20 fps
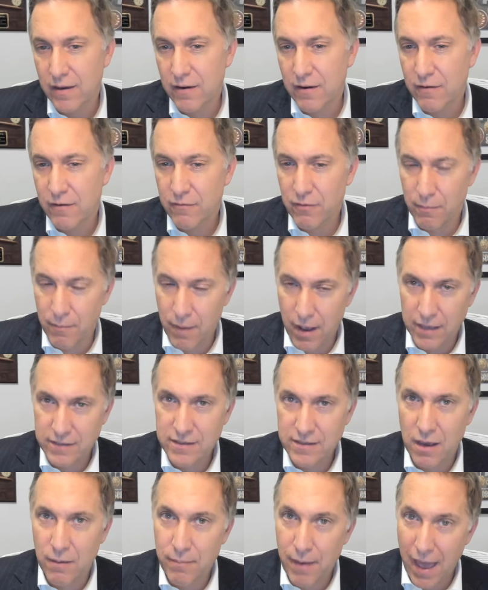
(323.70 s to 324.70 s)
from
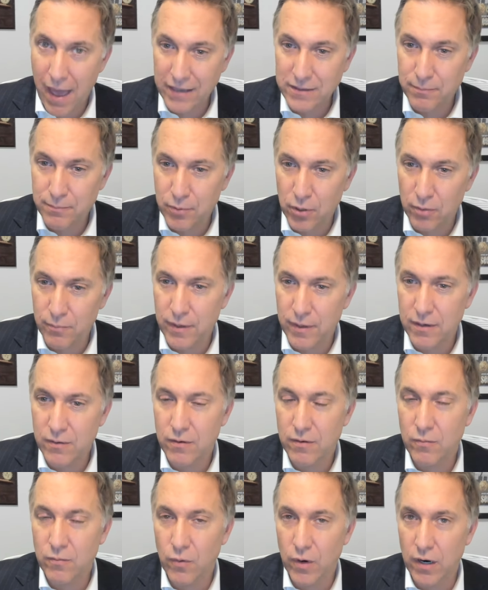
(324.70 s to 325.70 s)
Moscow back to Pullman,
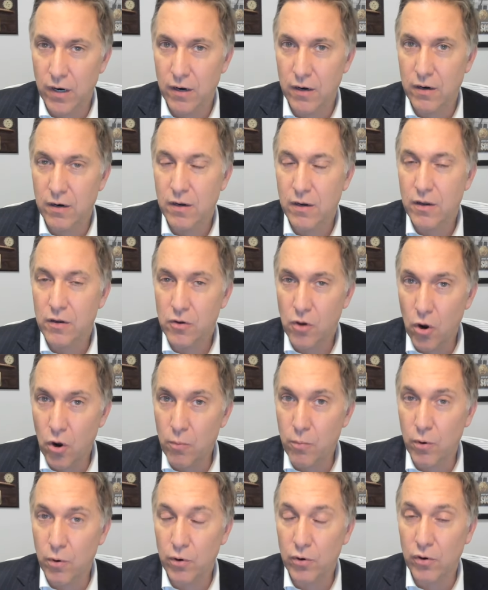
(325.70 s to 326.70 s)
where
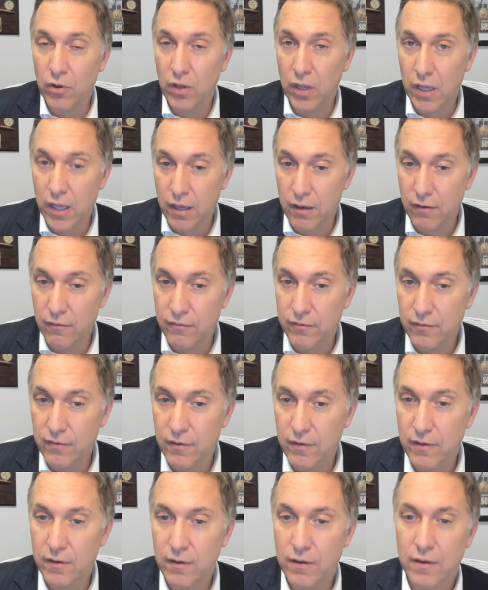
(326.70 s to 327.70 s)
Kohberger lived.
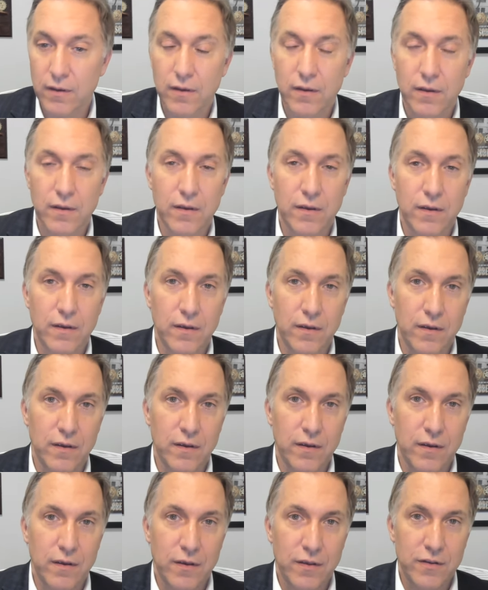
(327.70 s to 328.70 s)

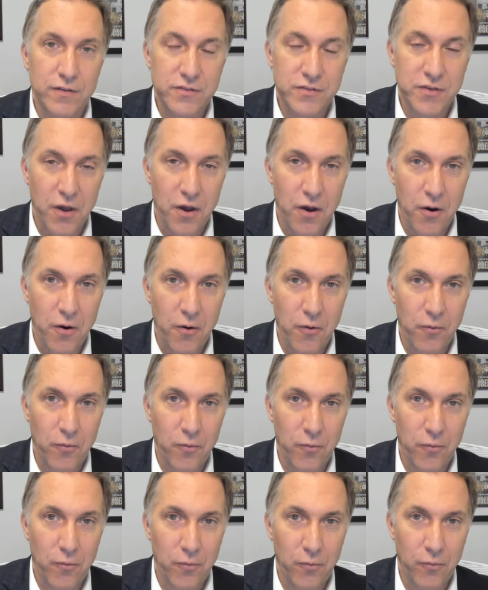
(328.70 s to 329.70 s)

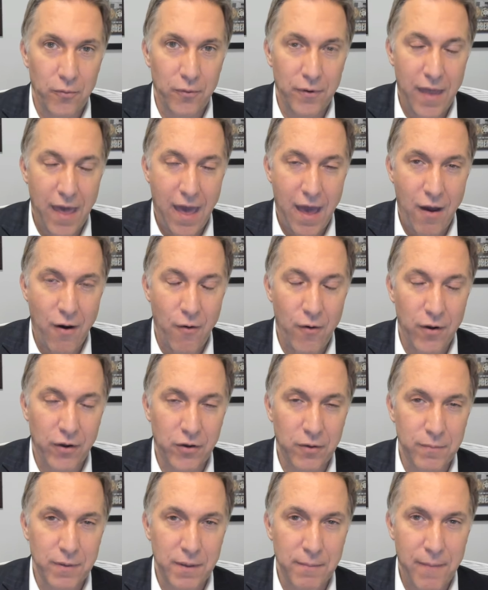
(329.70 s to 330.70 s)
So now it
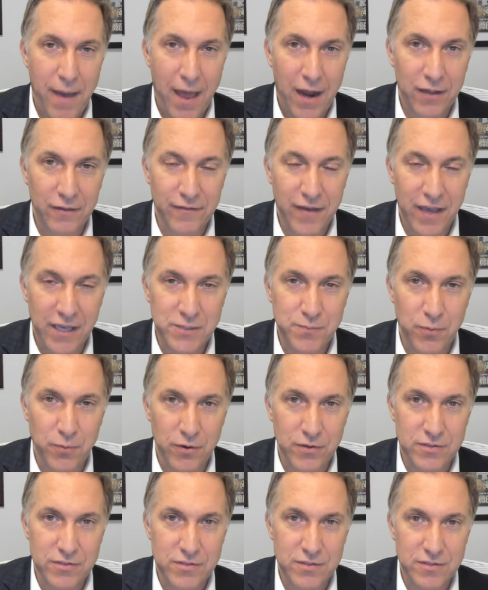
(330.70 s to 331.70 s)
could be a battle of
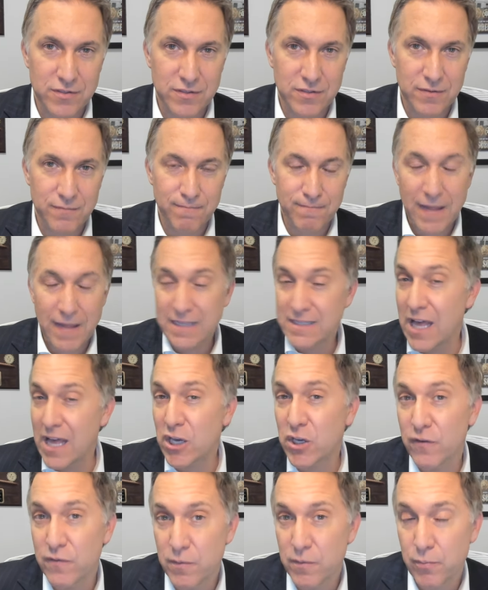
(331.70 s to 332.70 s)
experts. That's not
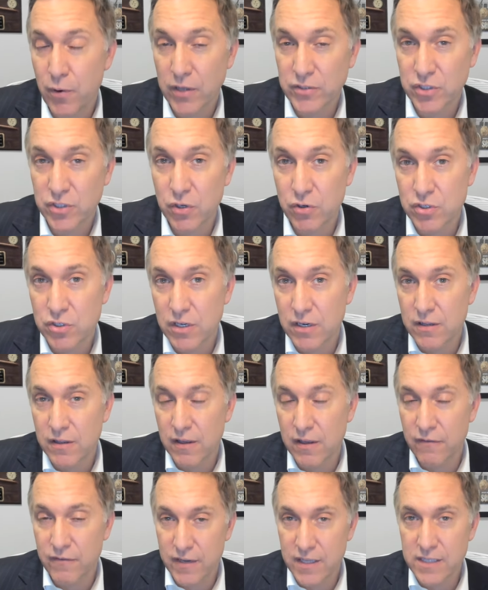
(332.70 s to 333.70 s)
good for the prosecution
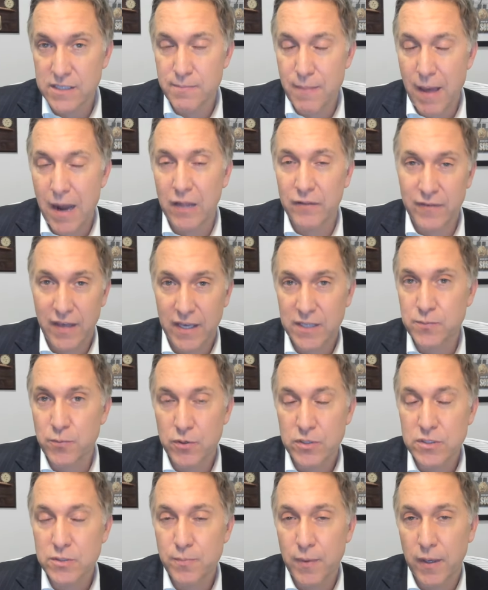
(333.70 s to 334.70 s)
if it is a battle of
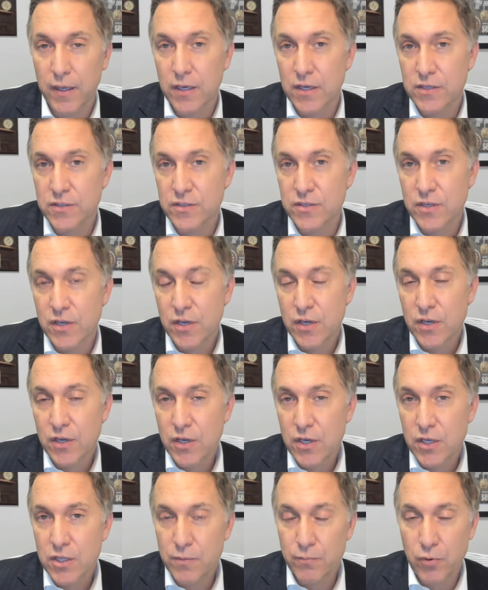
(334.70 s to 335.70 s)
experts, because
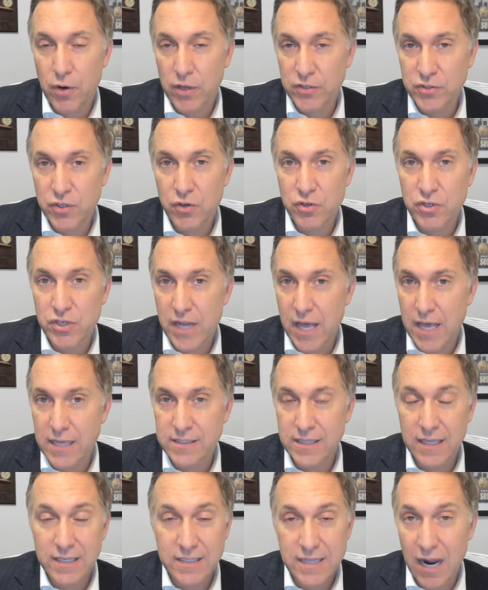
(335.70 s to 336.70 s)
the prosecution has
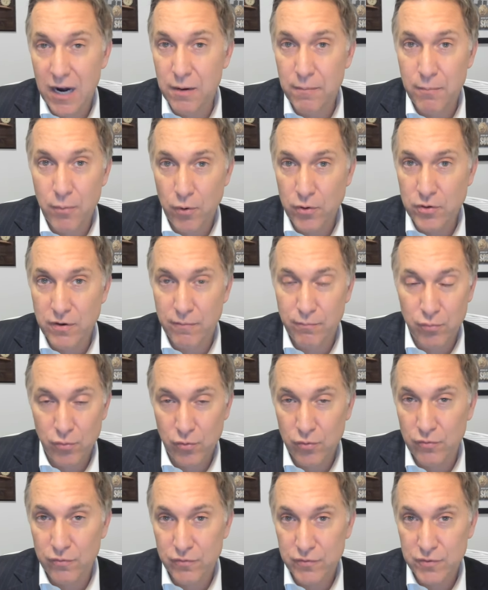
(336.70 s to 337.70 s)
the entire burden of
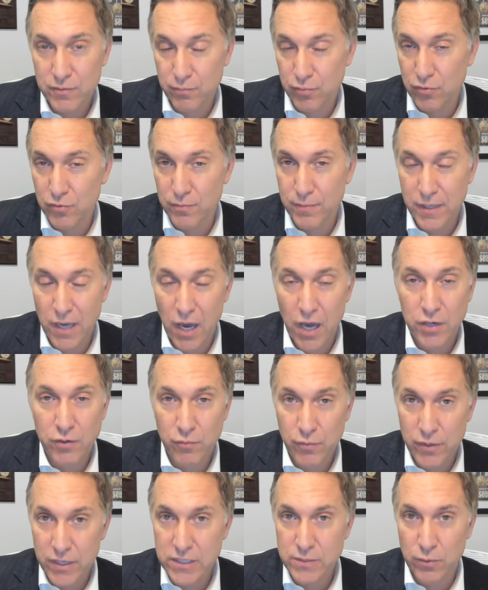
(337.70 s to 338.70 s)
proof to prove beyond a
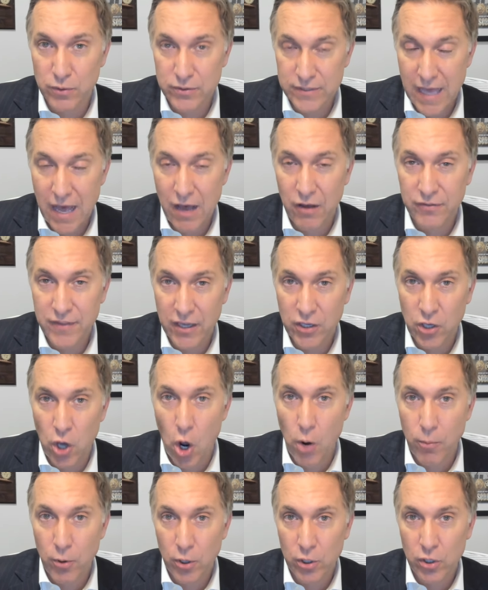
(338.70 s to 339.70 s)
reasonable doubt that
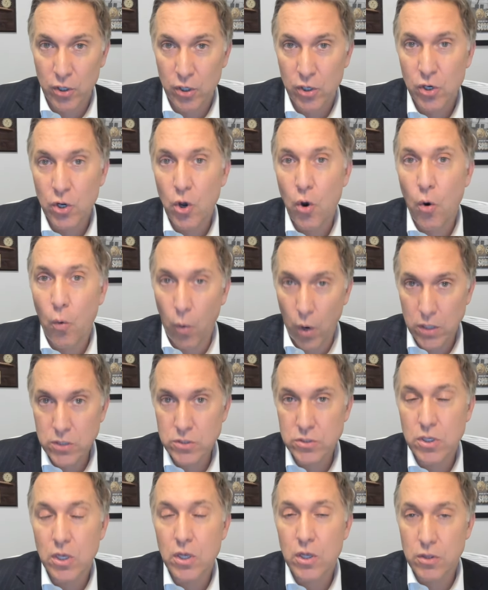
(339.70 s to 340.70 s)
Kohberger
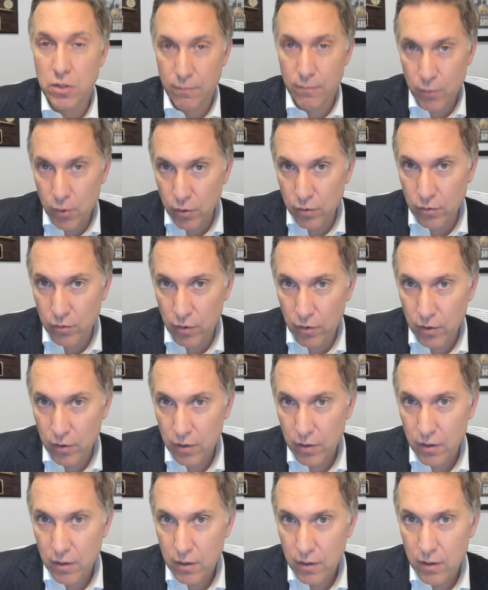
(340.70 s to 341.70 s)
was the murderer.
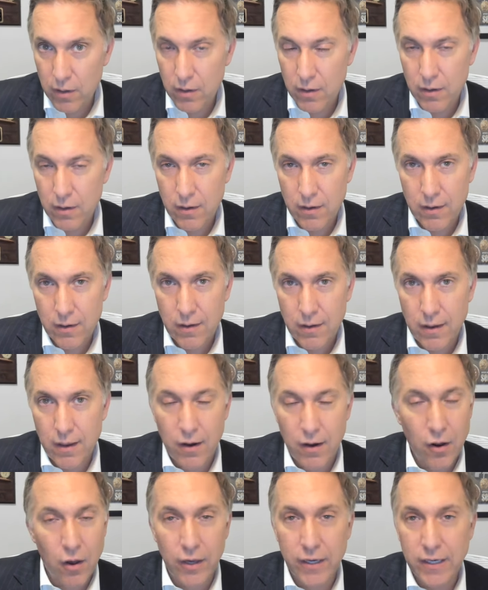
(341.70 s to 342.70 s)

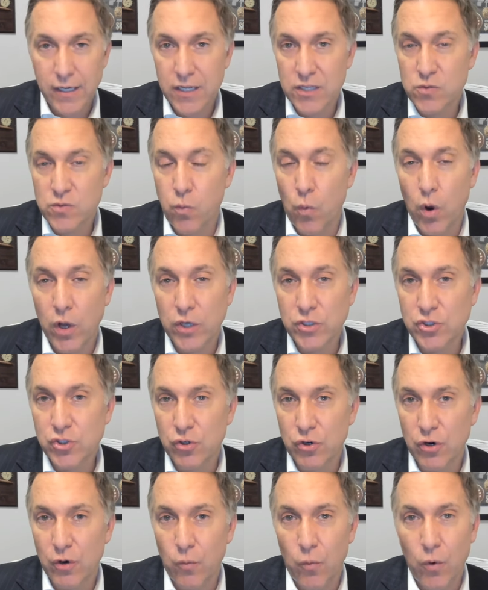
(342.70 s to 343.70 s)
And all you need is one
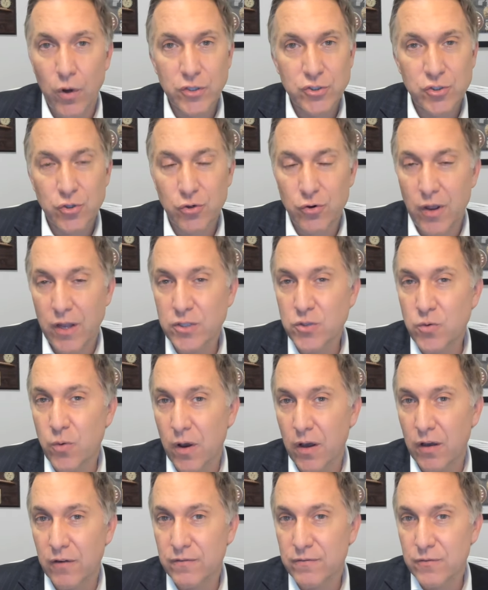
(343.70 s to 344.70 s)
juror, one juror out of
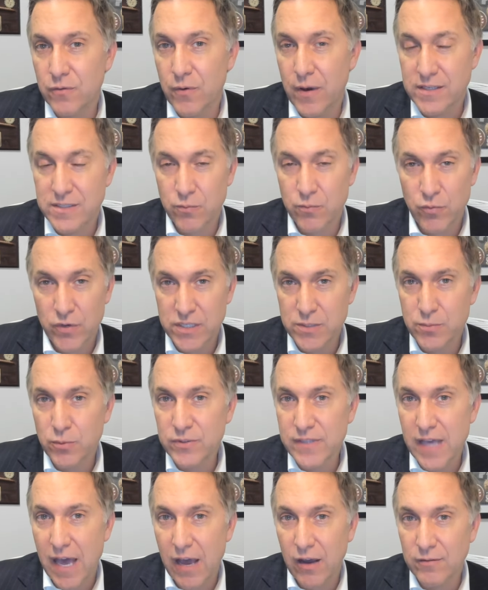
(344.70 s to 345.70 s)
12, who has some reasonable
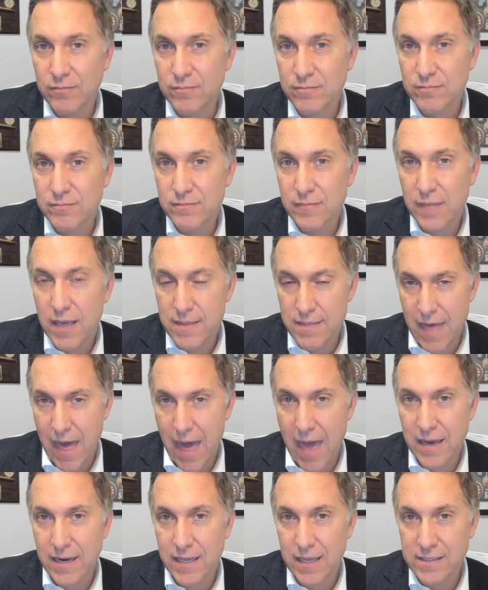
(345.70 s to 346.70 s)
doubt, and
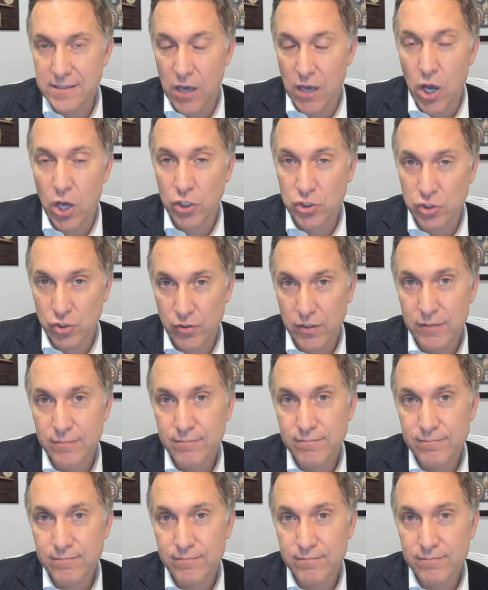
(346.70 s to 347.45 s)
that is a hung jury.